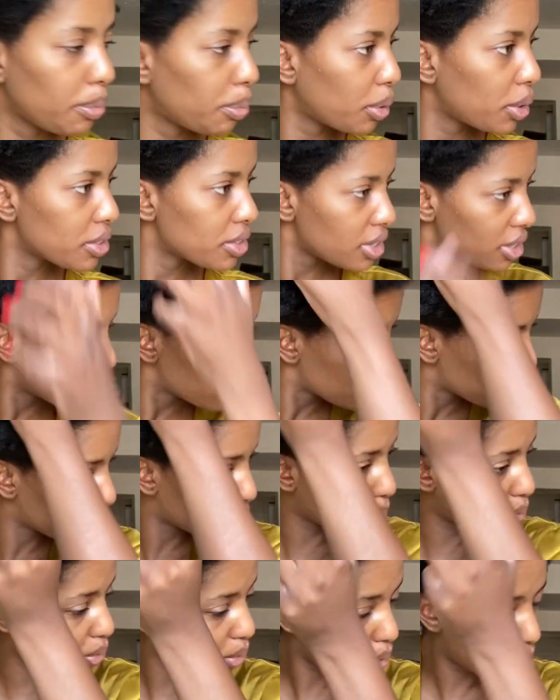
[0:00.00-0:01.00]
processed as
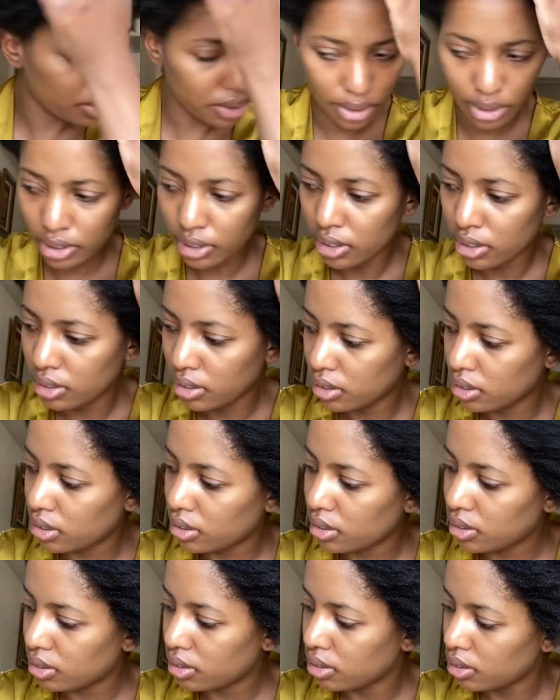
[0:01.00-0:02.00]
before.
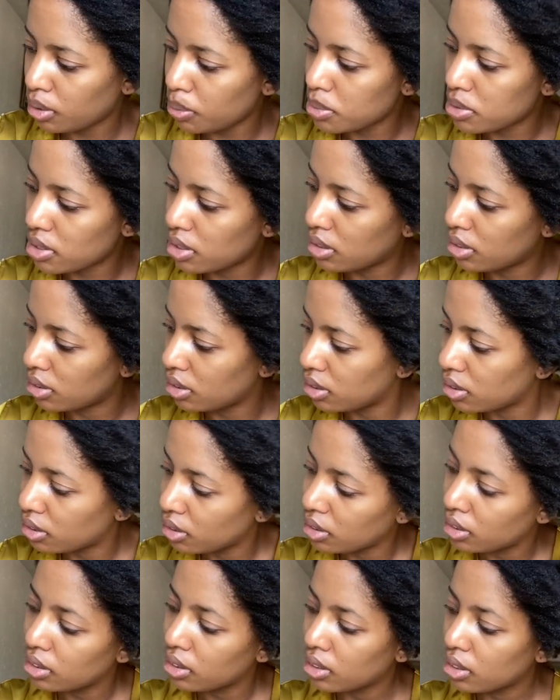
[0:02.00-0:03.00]
Oops.
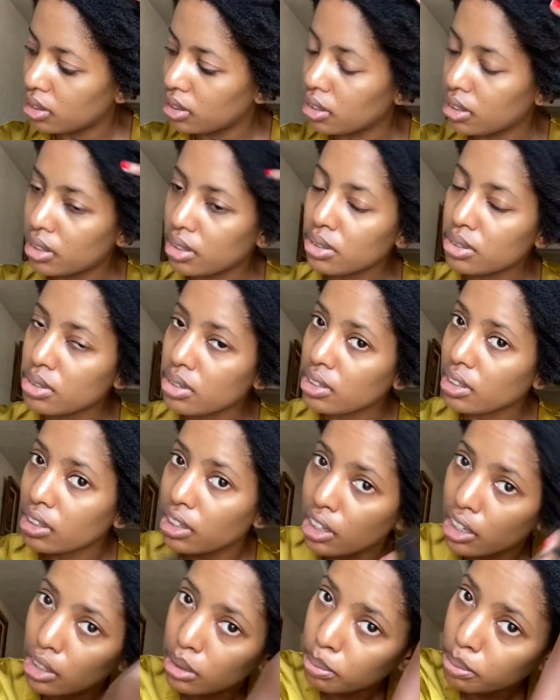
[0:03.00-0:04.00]
Just gonna
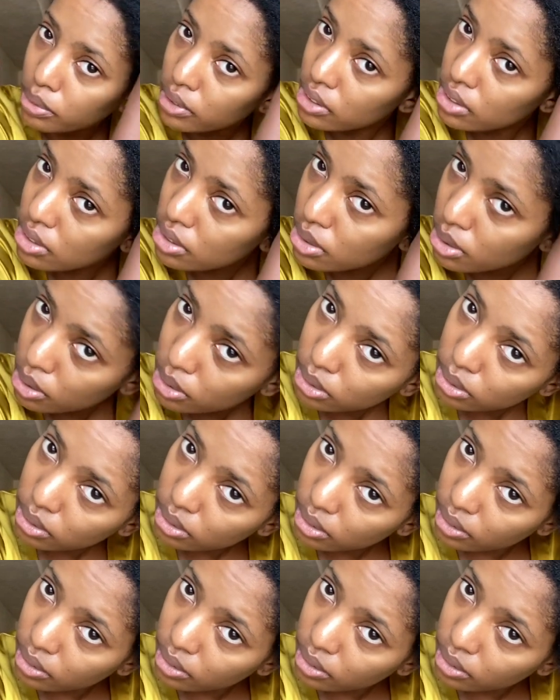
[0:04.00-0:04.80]
clip this. So.